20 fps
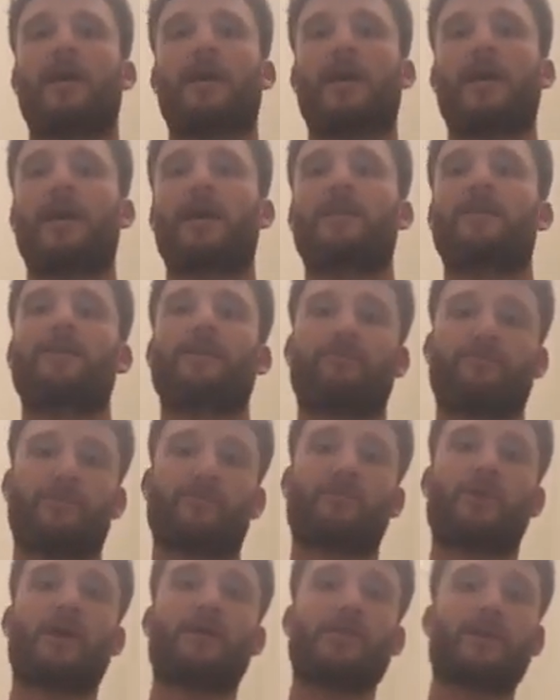And if
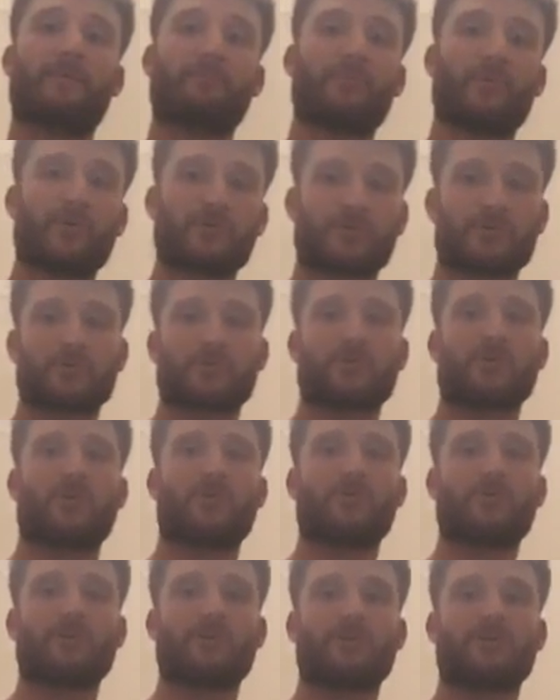you are that person
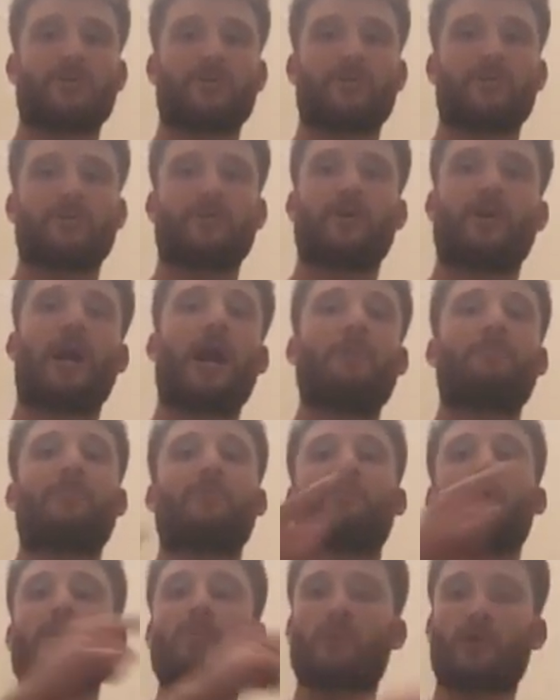on the
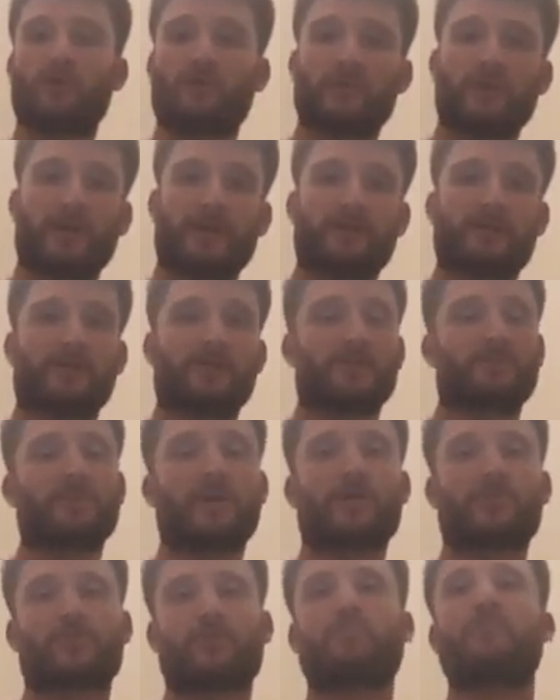hypermobile end of the
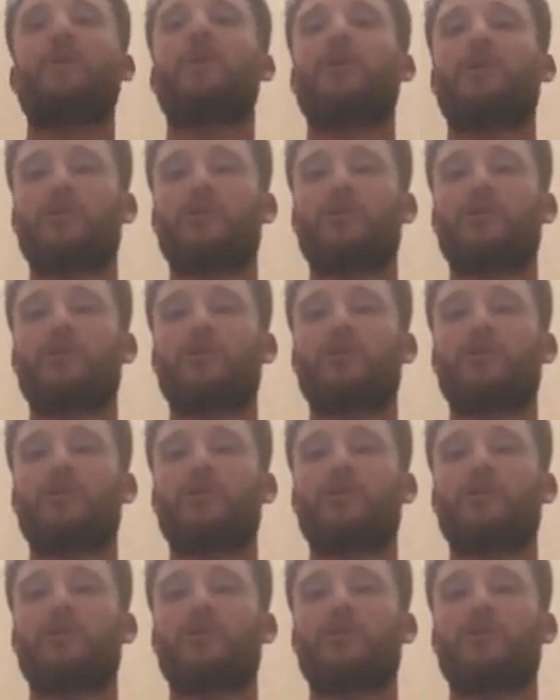spectrum,